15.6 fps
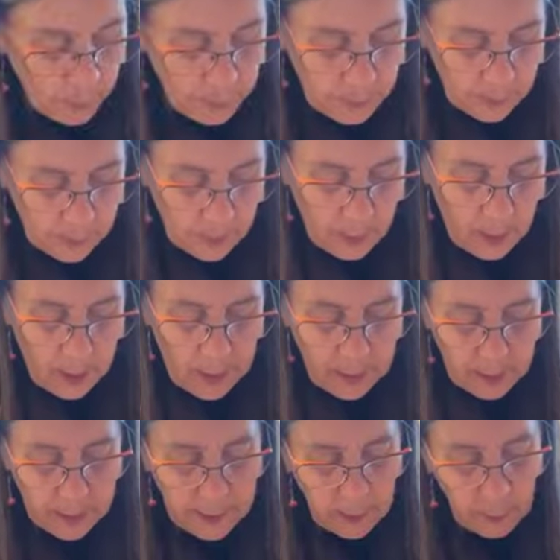Oops. All
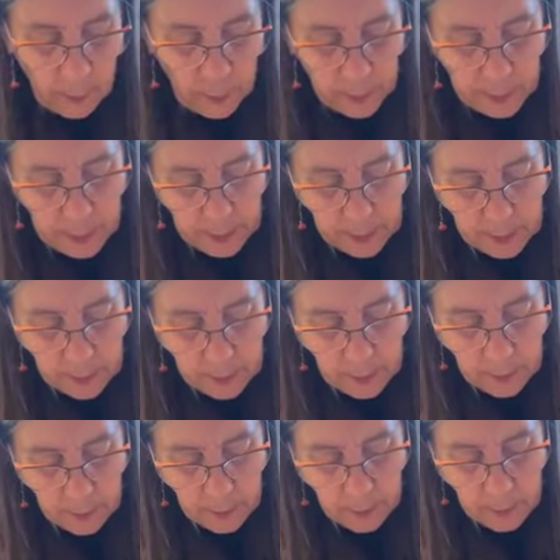right, let's see what we're going to get
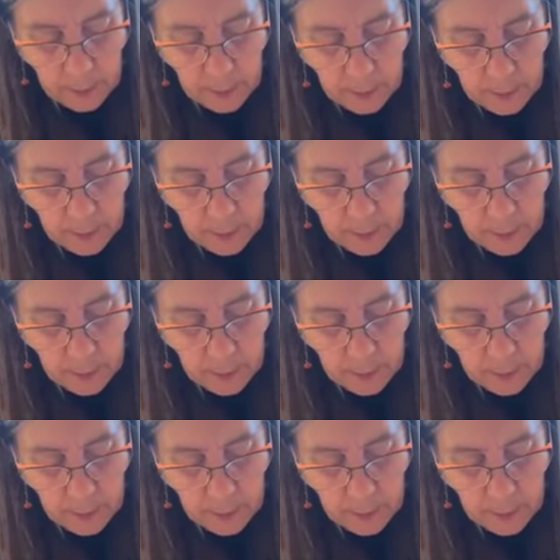here.